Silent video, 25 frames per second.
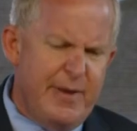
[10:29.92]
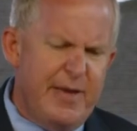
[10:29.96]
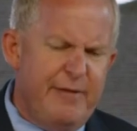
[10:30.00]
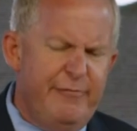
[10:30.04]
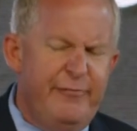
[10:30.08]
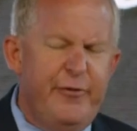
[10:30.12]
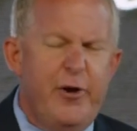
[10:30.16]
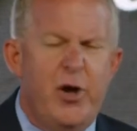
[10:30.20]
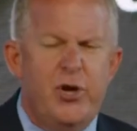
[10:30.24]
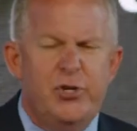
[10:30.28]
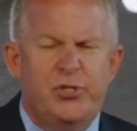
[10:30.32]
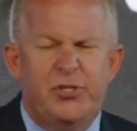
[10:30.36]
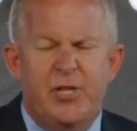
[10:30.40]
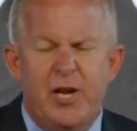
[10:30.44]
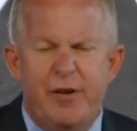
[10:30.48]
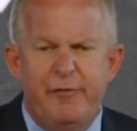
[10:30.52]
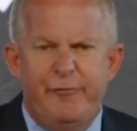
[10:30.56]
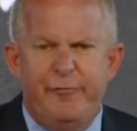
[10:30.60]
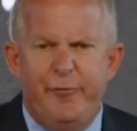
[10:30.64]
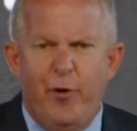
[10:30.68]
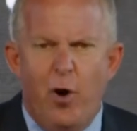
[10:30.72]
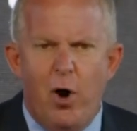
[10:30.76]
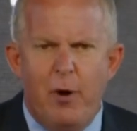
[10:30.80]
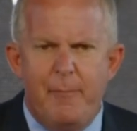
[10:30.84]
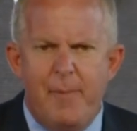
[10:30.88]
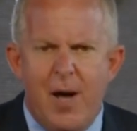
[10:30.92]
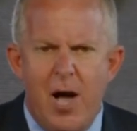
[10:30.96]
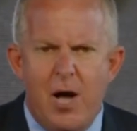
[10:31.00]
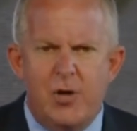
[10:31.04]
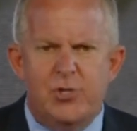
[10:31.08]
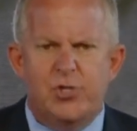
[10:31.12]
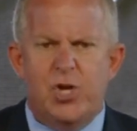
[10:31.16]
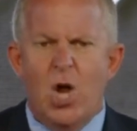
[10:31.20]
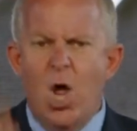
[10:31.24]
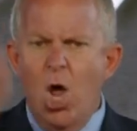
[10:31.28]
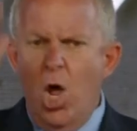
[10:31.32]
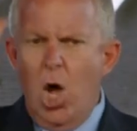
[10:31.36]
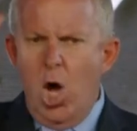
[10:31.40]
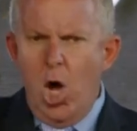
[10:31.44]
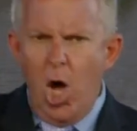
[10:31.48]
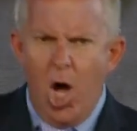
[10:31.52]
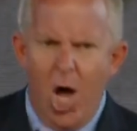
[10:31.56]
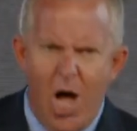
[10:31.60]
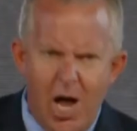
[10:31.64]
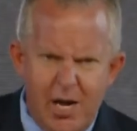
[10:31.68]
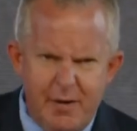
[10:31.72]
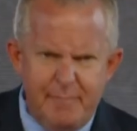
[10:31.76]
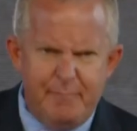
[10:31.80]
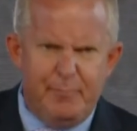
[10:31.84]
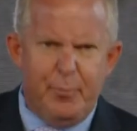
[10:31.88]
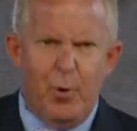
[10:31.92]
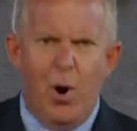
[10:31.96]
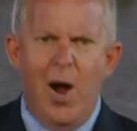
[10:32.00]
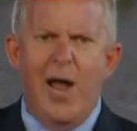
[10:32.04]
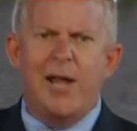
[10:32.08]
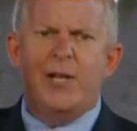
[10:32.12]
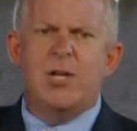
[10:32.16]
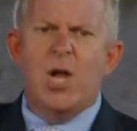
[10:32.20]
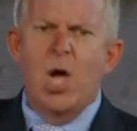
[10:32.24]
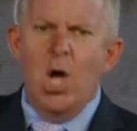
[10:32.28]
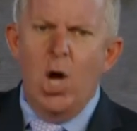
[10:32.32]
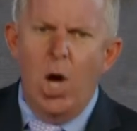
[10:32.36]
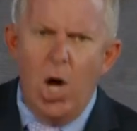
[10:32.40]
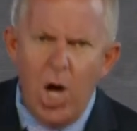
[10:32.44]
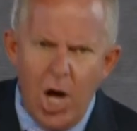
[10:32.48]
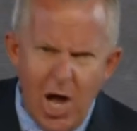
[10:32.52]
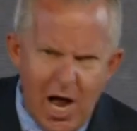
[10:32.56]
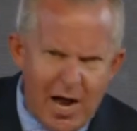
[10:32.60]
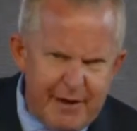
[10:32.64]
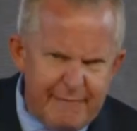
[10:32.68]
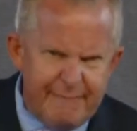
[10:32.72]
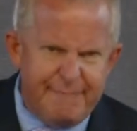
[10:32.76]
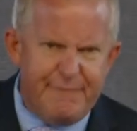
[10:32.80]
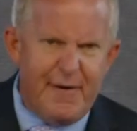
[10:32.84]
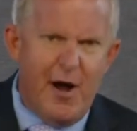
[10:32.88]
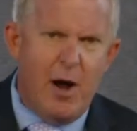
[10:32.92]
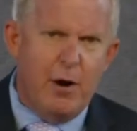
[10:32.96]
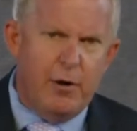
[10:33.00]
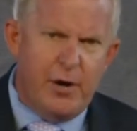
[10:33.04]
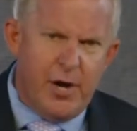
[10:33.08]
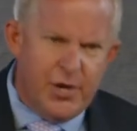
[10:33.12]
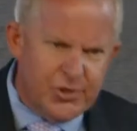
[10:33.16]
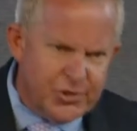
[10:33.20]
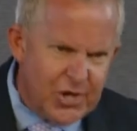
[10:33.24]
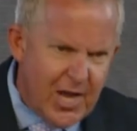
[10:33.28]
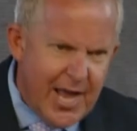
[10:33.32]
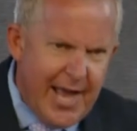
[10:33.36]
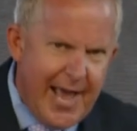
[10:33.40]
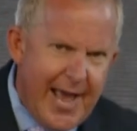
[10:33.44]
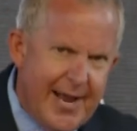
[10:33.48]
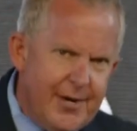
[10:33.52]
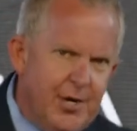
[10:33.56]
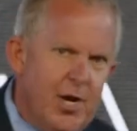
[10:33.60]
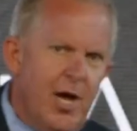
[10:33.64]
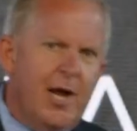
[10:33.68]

first and foremost on point, on focus, and